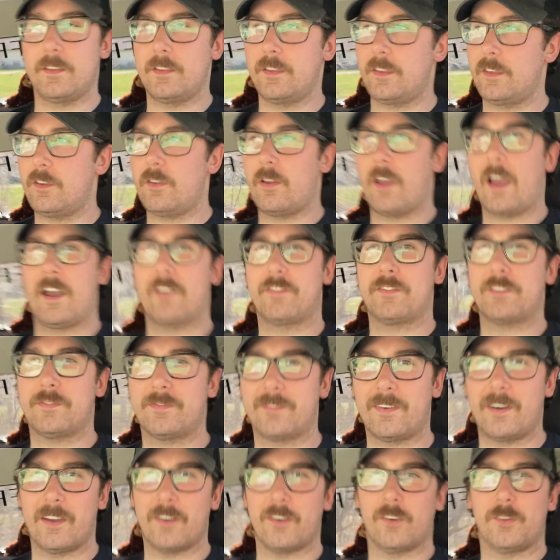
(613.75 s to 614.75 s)
you have to
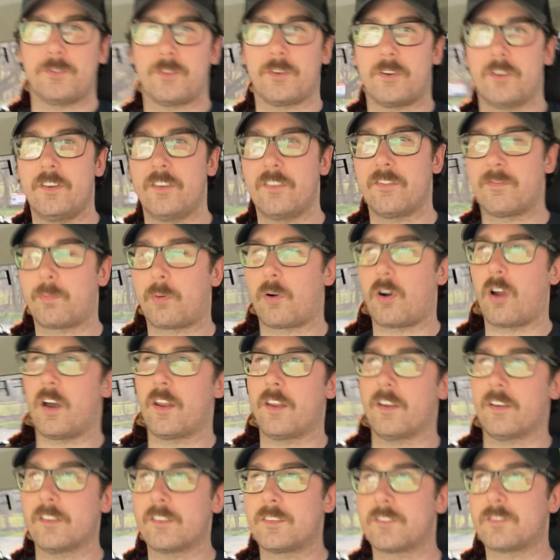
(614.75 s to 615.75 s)
find alternative
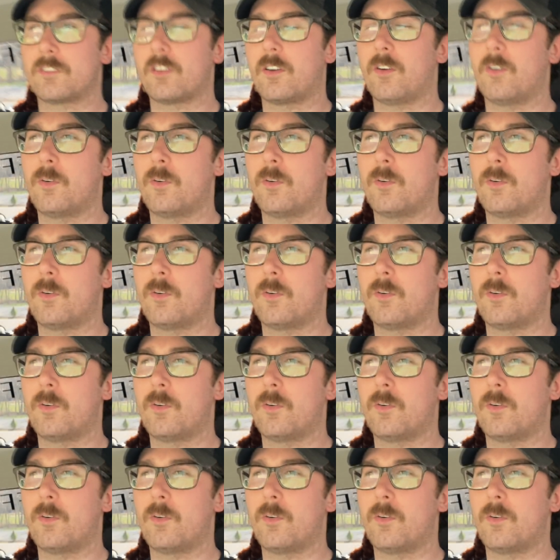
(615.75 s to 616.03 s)
products. So